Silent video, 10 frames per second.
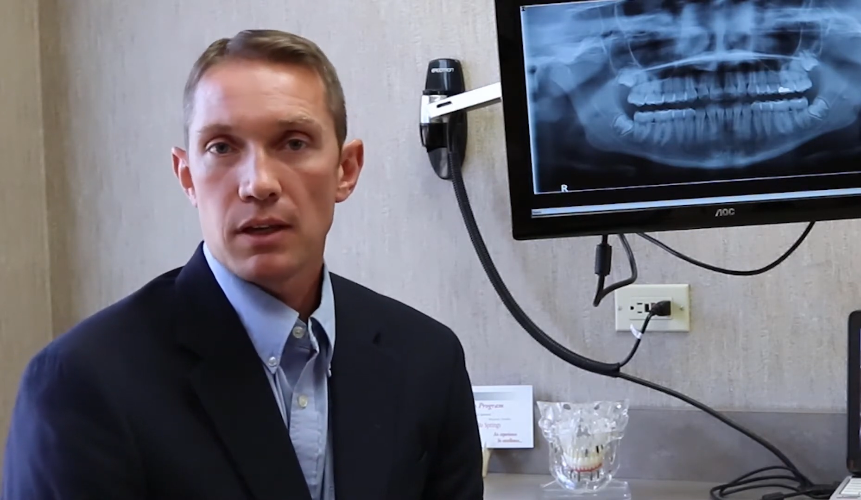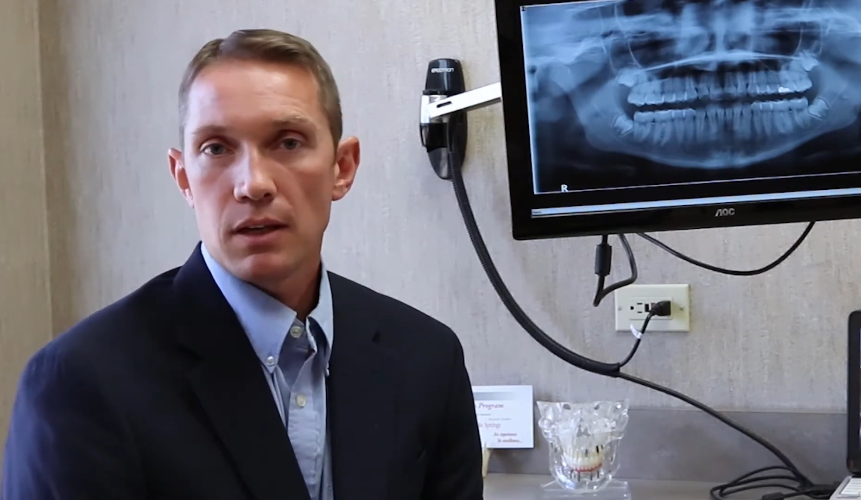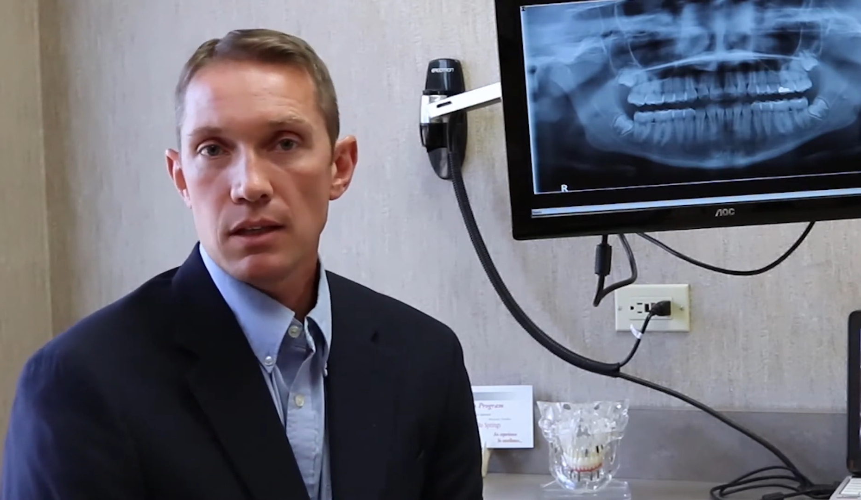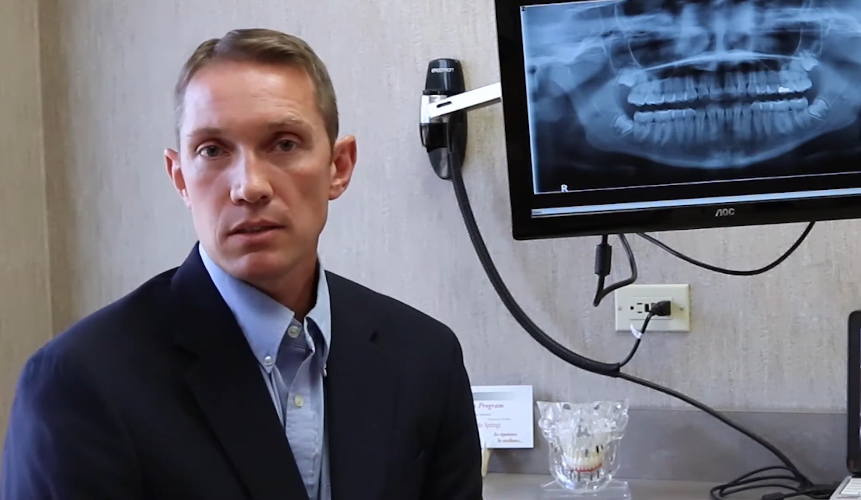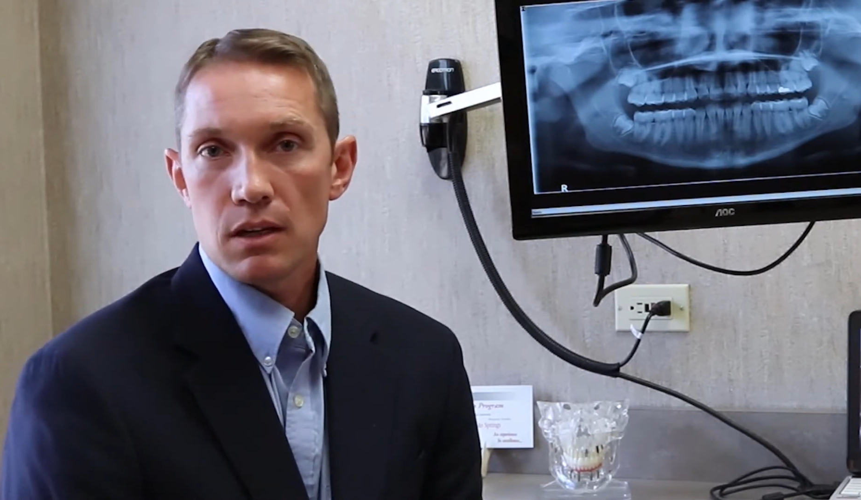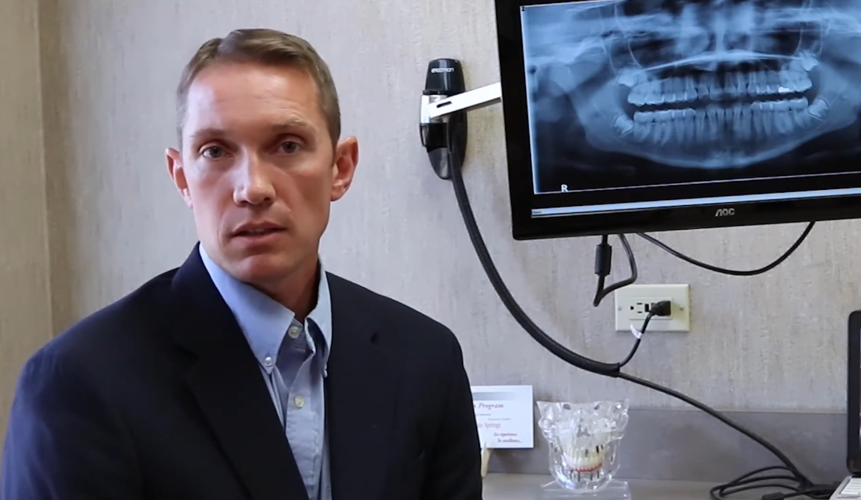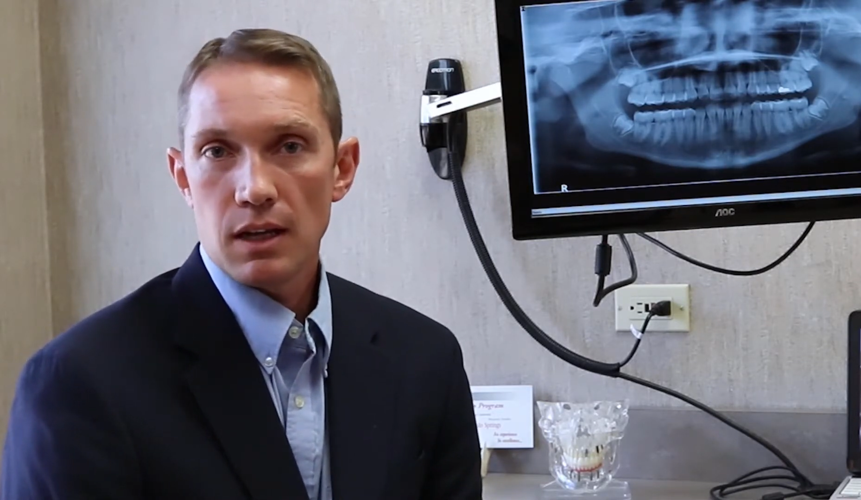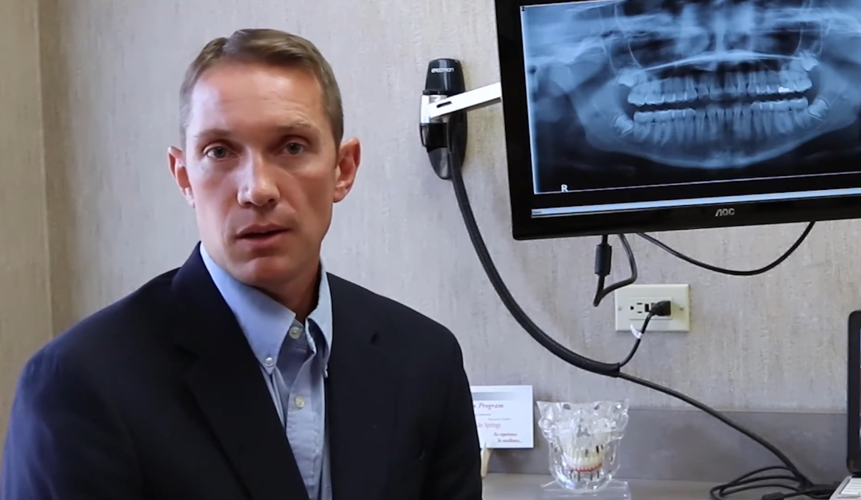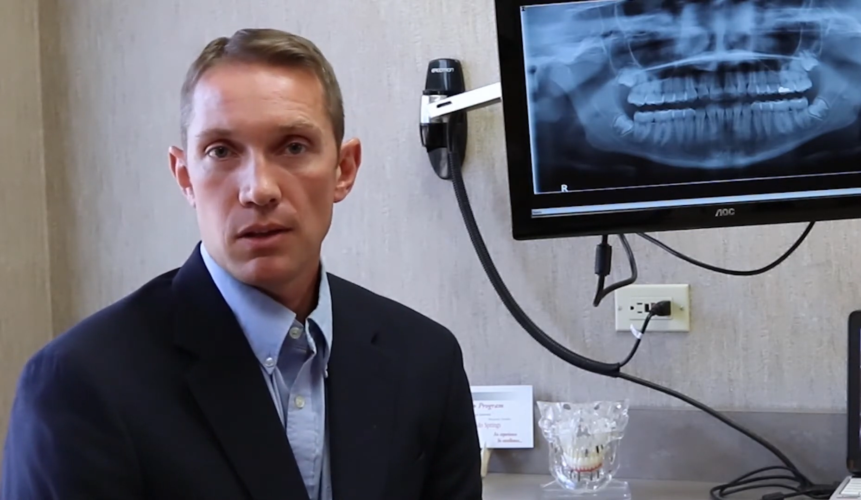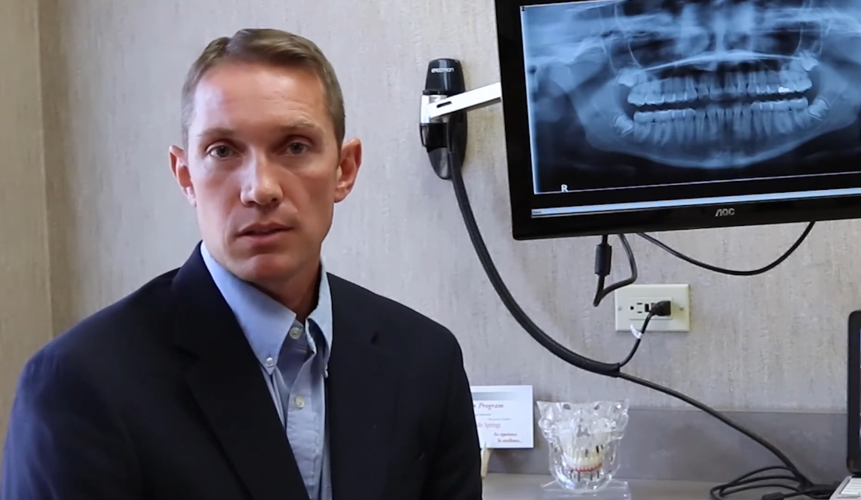can get stuck
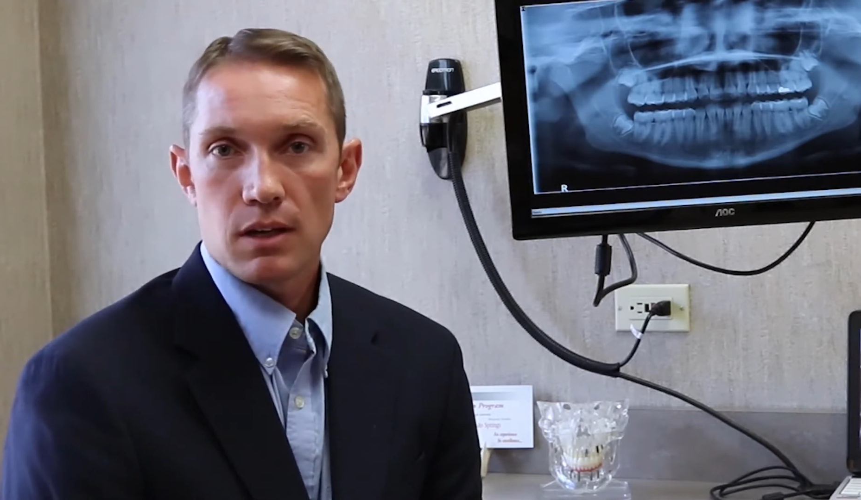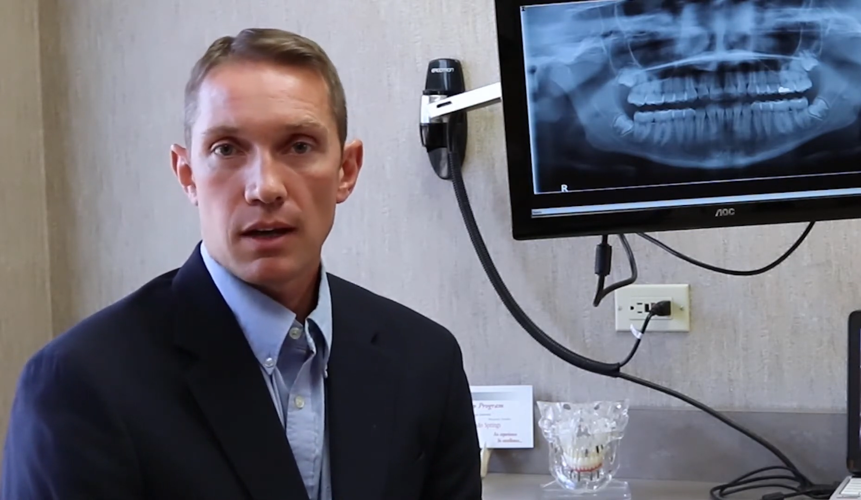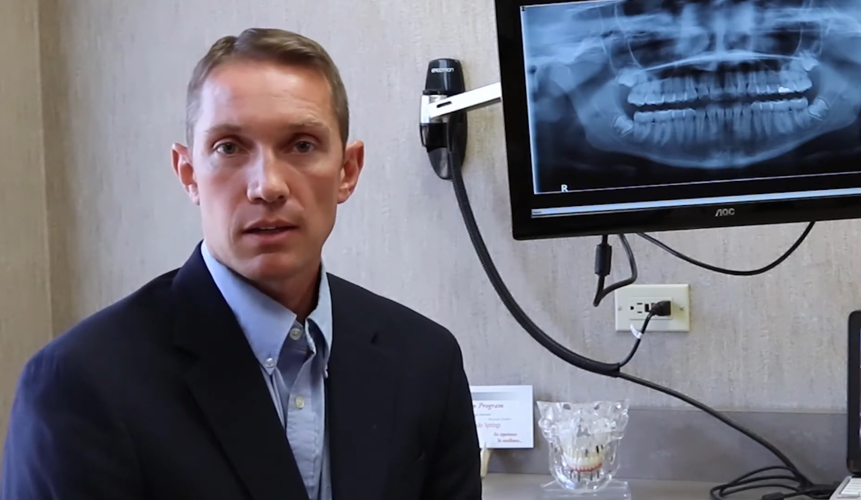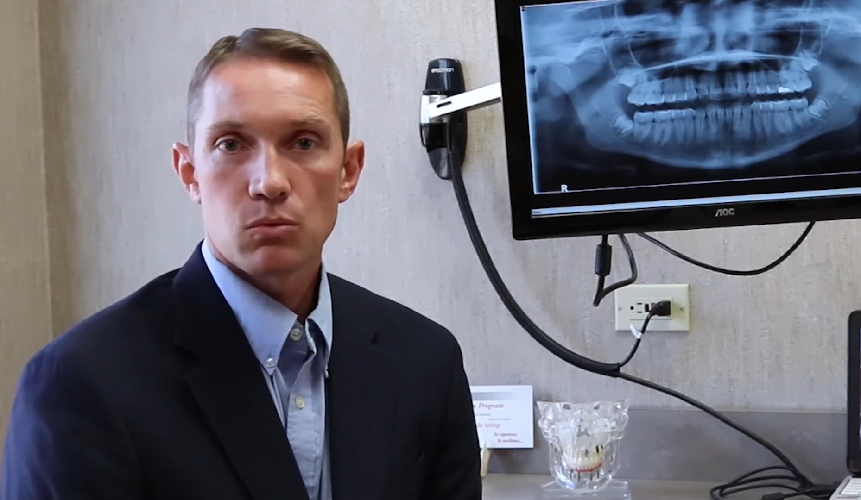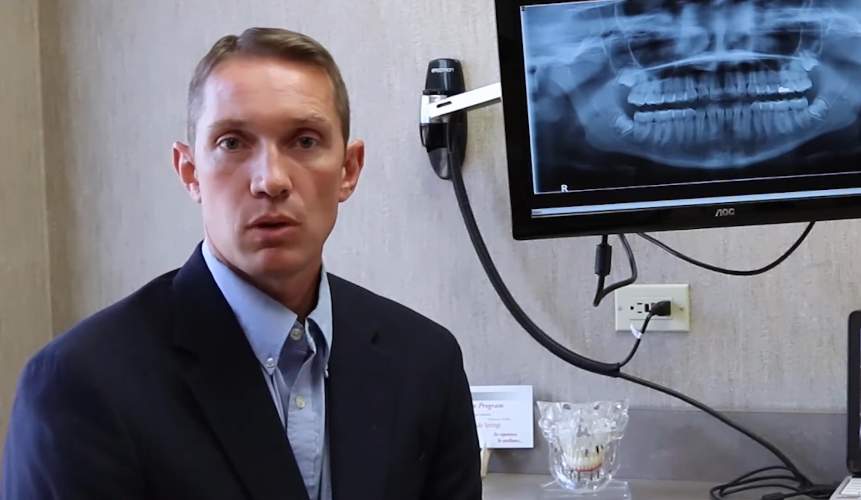down in the sockets.